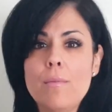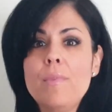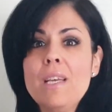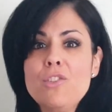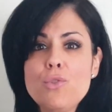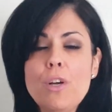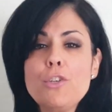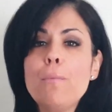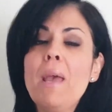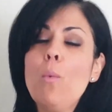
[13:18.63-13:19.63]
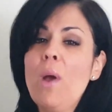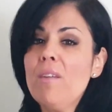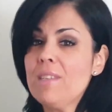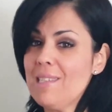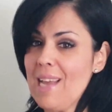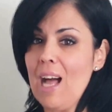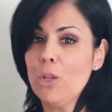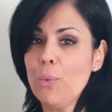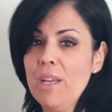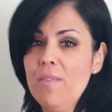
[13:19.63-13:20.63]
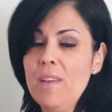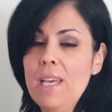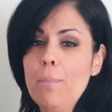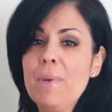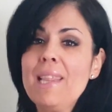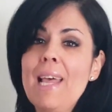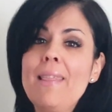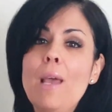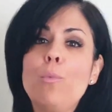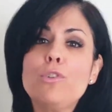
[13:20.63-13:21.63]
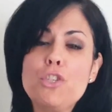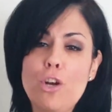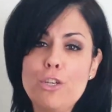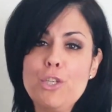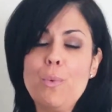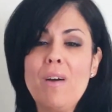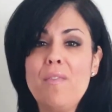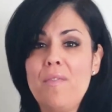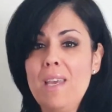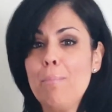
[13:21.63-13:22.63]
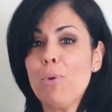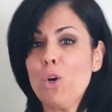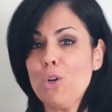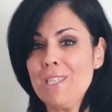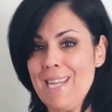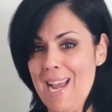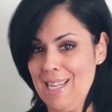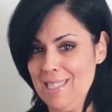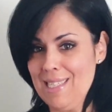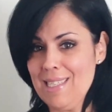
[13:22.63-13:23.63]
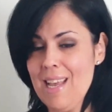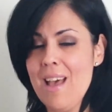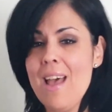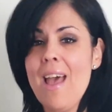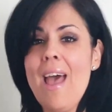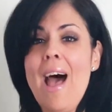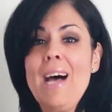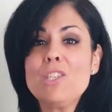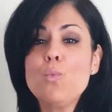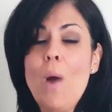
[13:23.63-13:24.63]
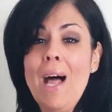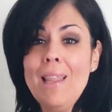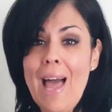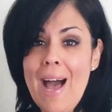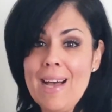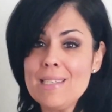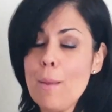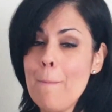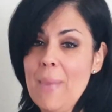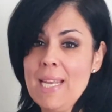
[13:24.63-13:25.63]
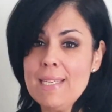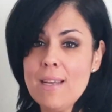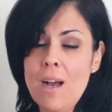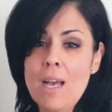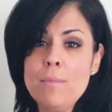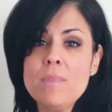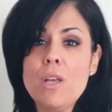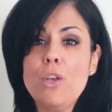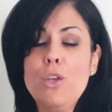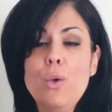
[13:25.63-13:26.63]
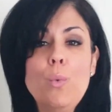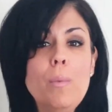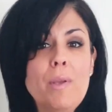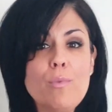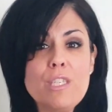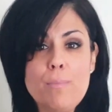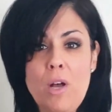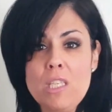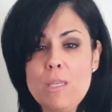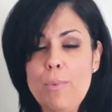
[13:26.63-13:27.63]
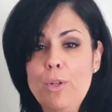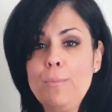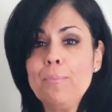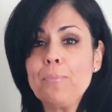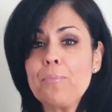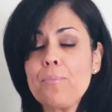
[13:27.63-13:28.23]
the instructor may waive a salary fee, but then they will charge you a fee per dance. As well as many times you will be responsible